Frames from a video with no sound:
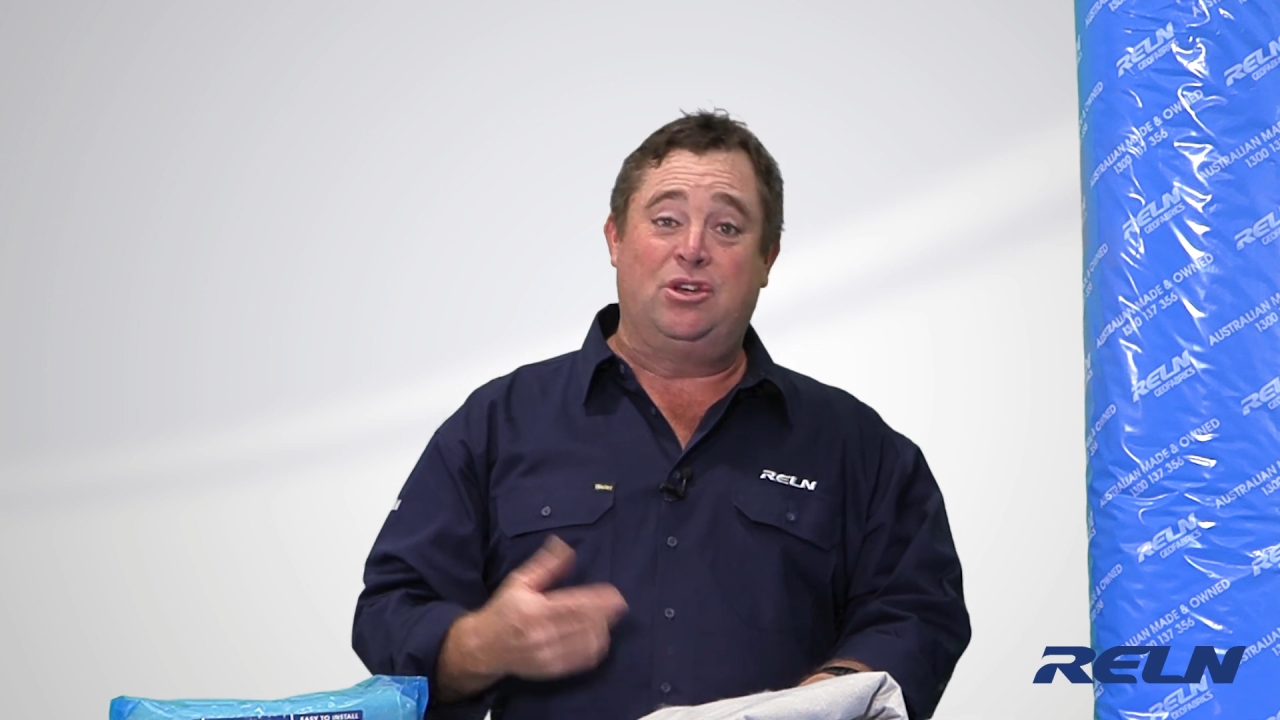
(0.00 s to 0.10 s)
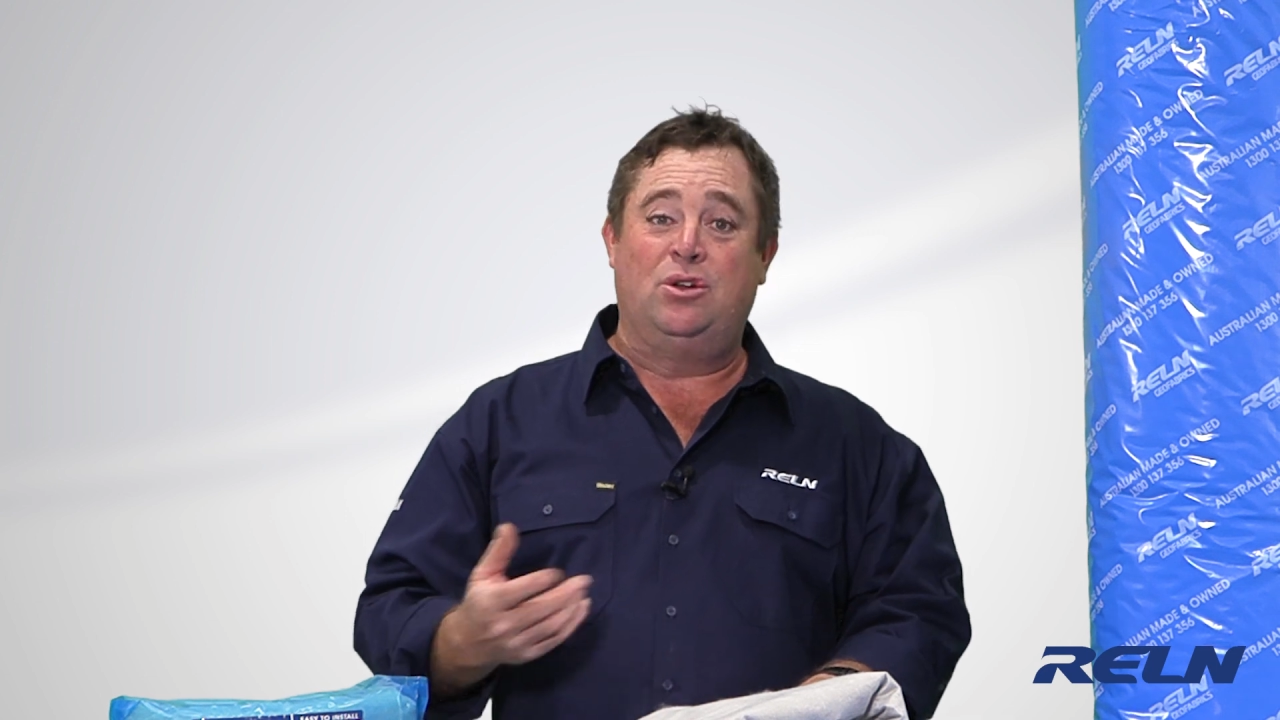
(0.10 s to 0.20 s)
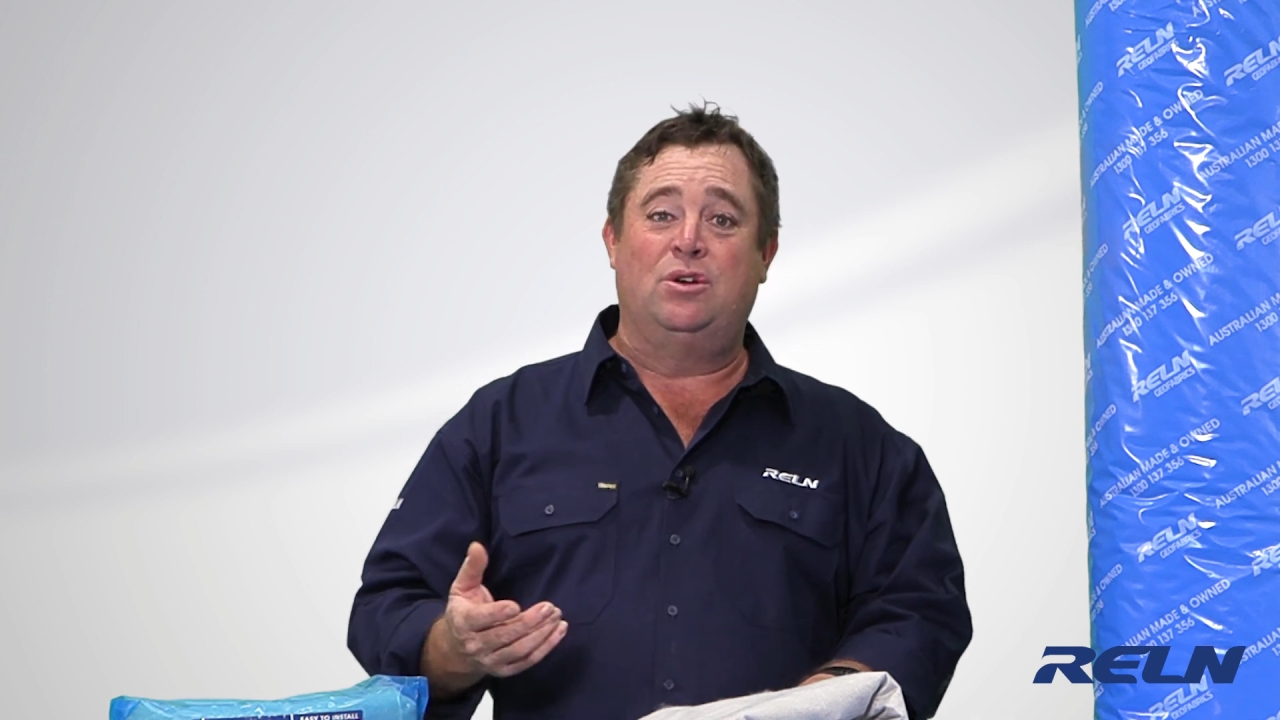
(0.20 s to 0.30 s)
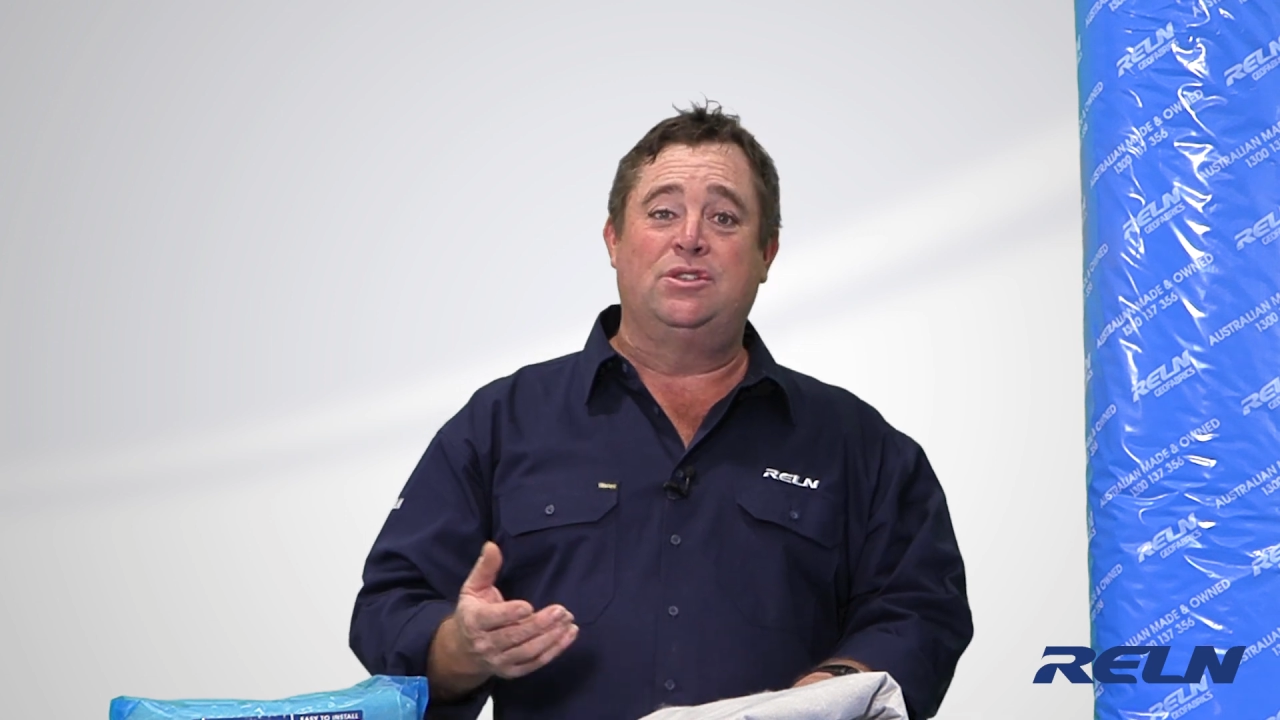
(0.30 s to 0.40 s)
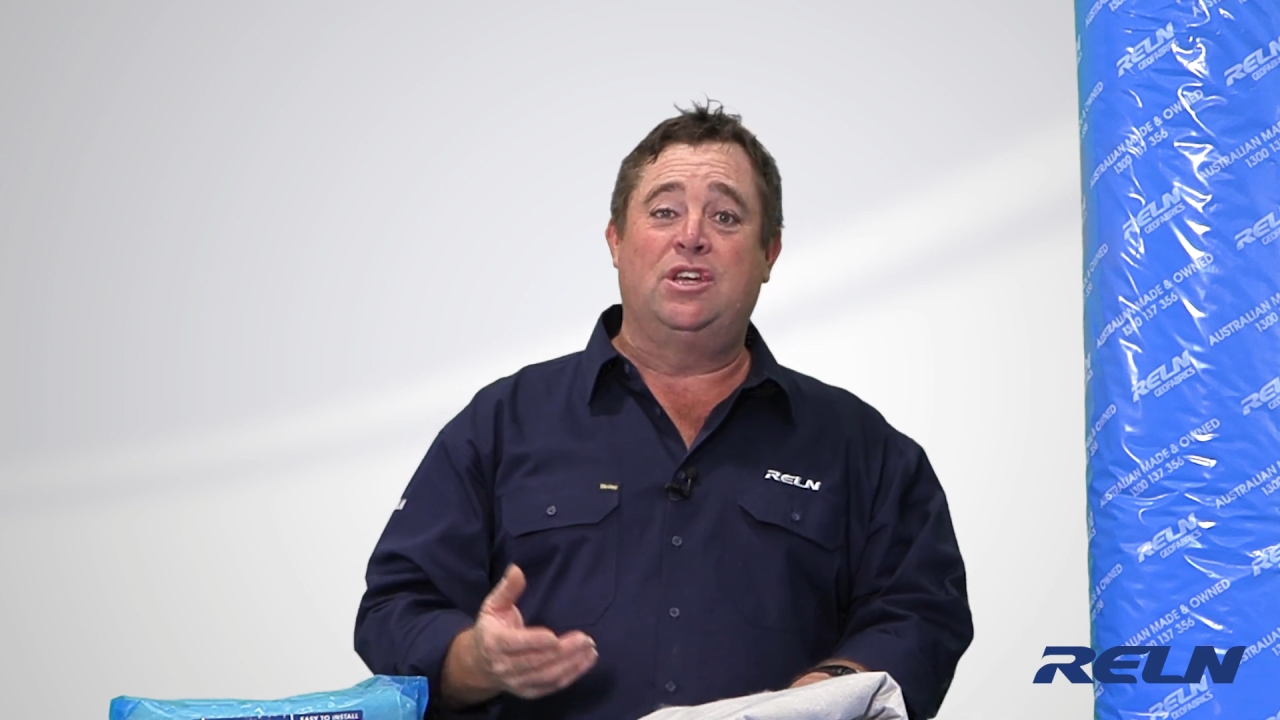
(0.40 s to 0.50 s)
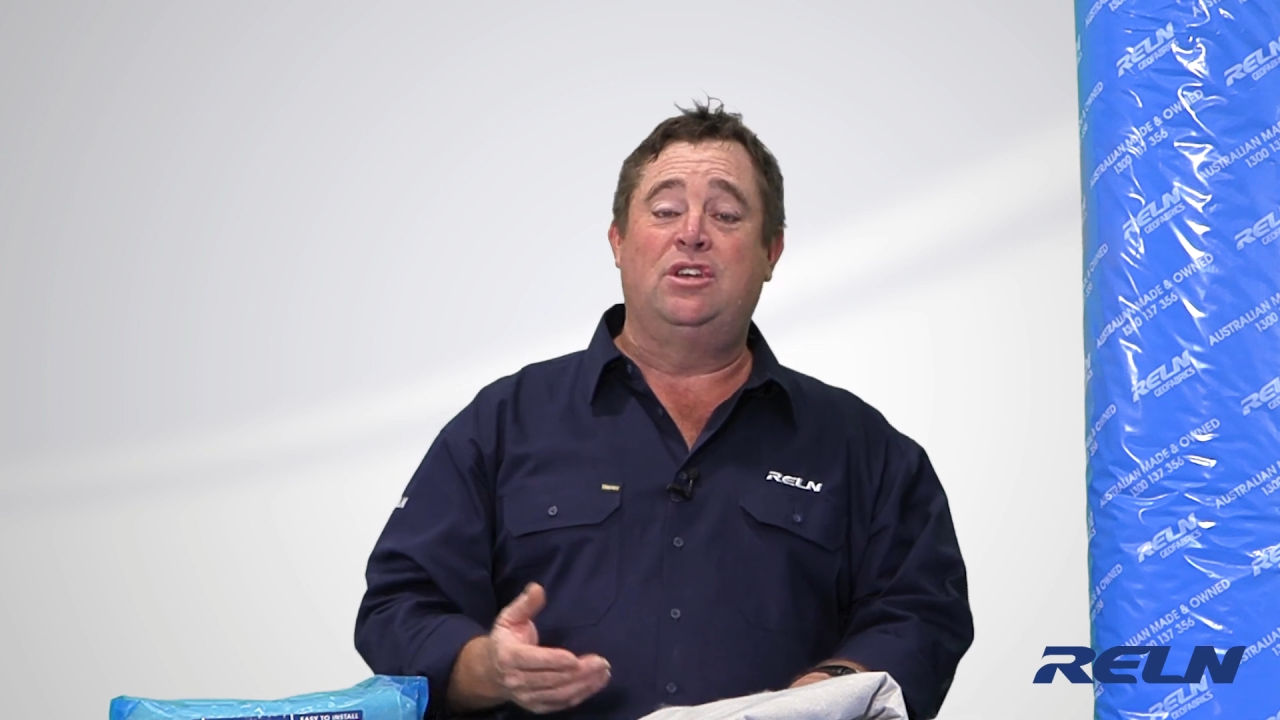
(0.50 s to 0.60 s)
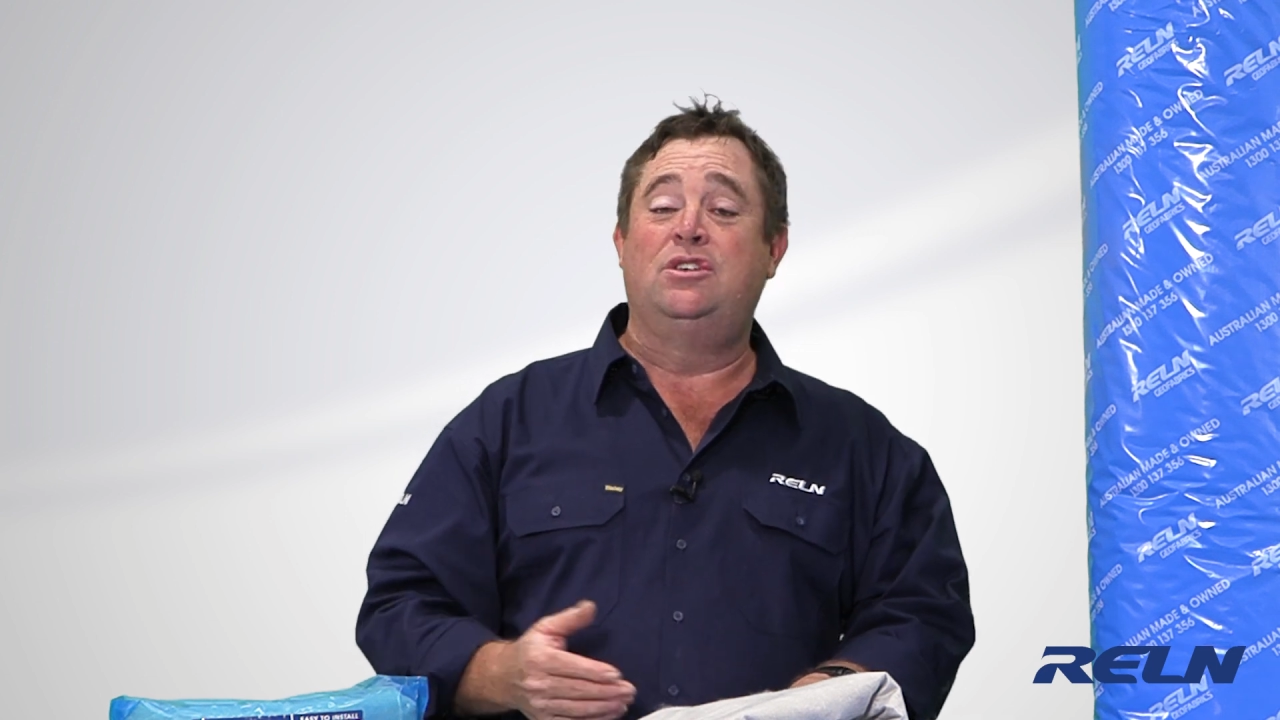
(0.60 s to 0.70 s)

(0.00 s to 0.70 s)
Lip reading: You can also